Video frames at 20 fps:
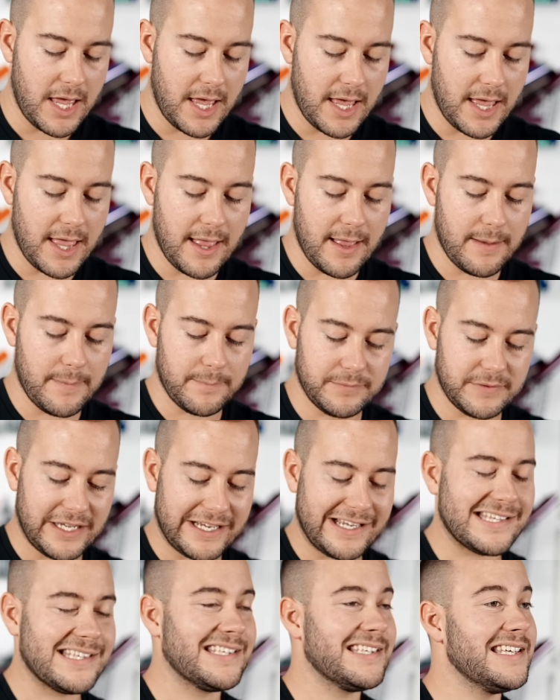um,
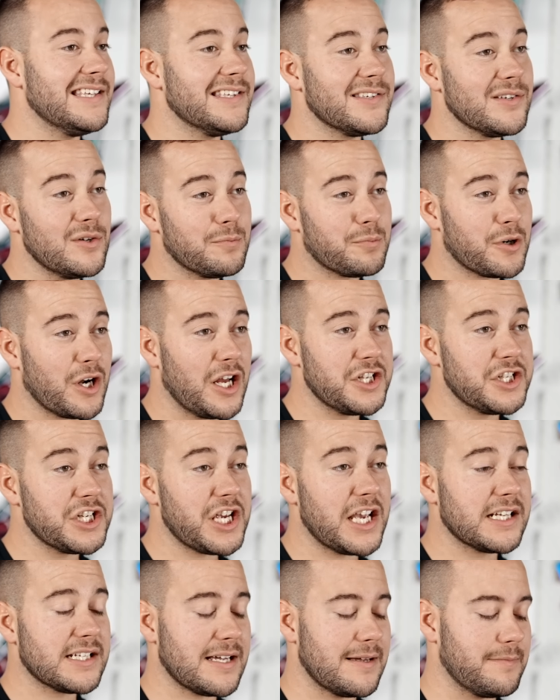like a seasonal project.